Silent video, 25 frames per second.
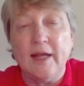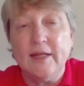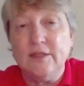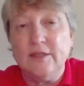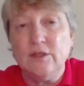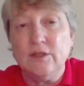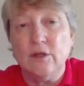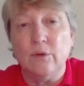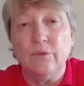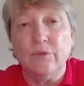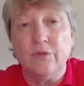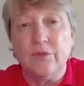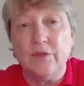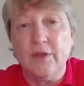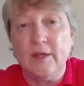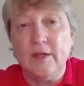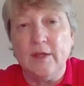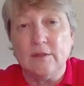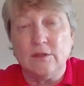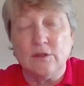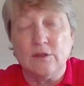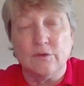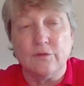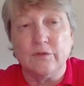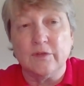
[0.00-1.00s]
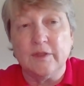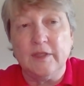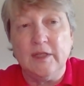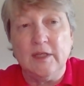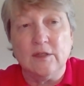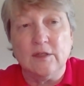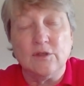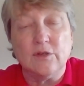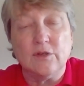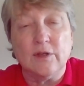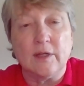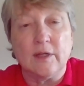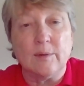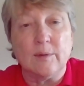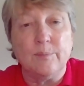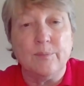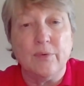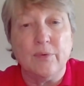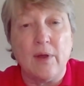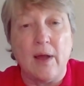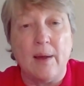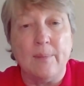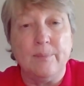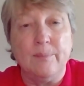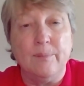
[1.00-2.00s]
I don't think it's your flea and tick
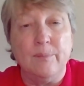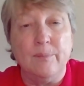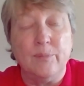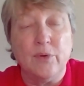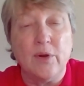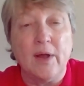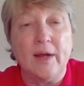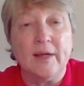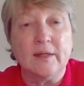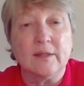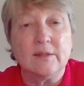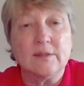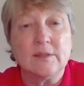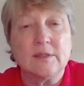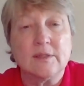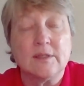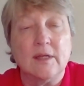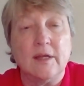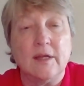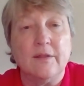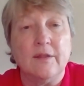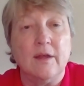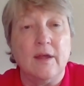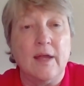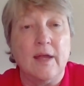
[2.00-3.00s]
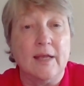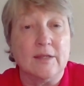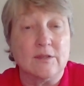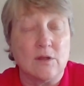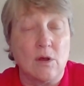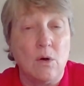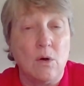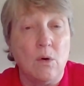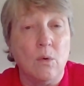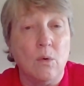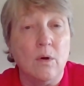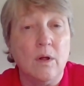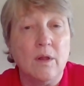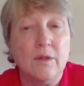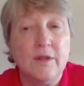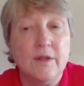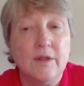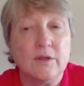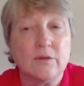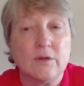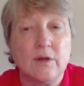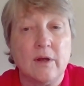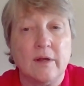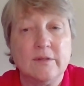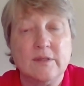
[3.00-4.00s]
products as a whole that
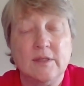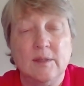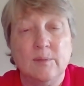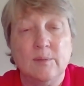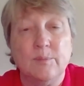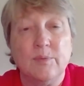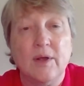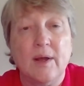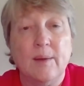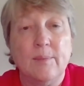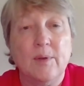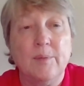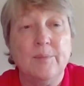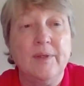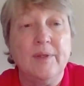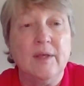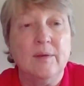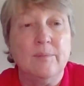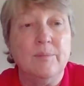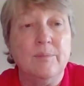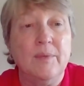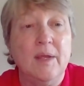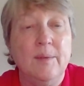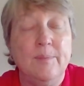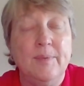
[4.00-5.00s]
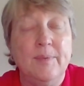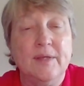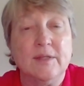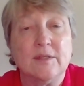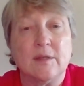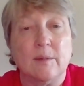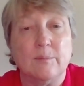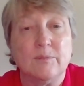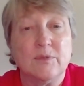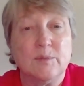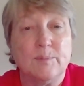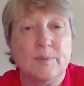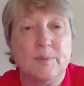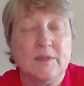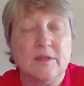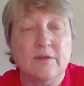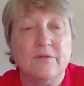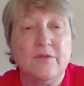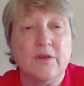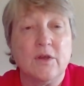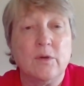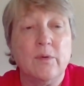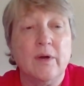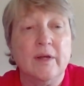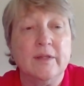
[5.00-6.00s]
are causing the problem. It may be some
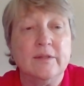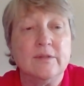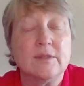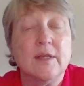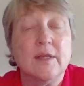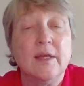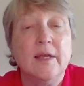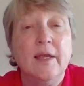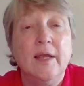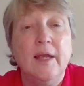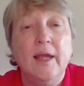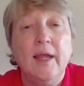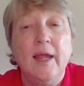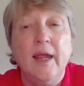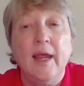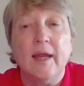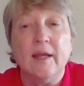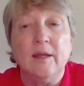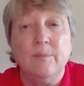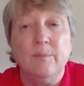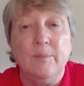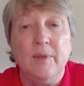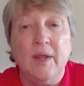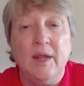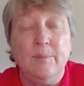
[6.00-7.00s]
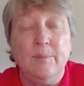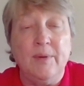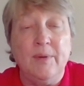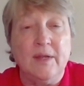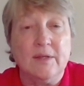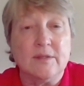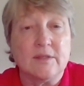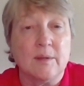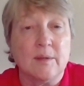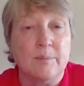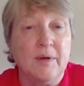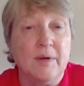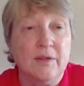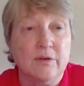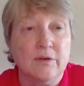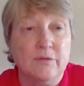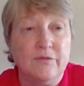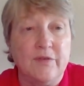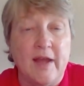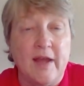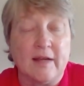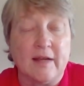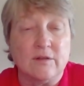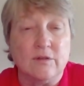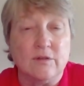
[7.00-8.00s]
specific ones, and it may be some other
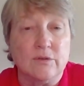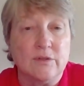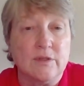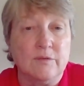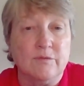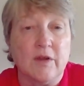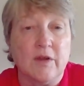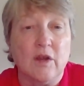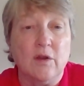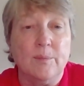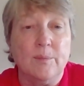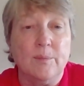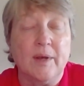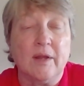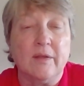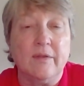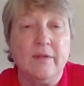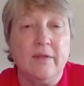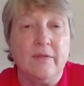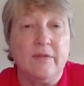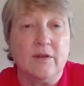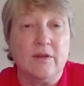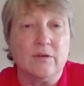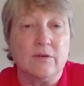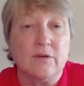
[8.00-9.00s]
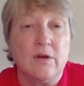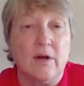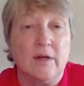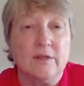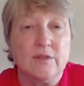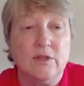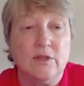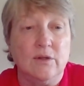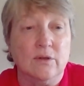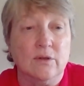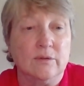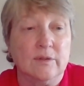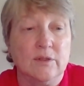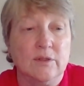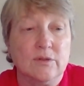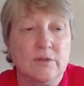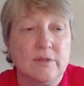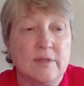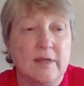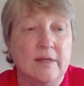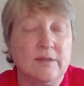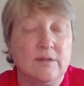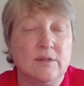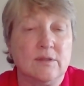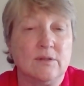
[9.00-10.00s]
factors environmentally that are causing your litter
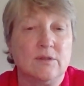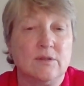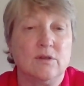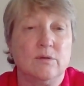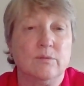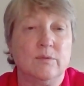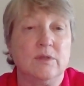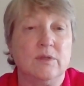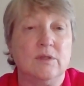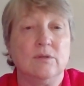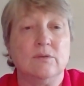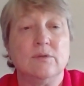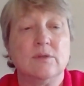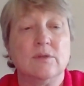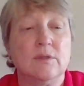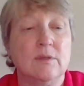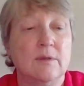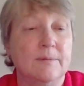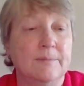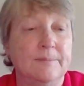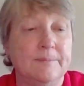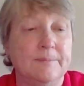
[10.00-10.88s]
sizes to reduce.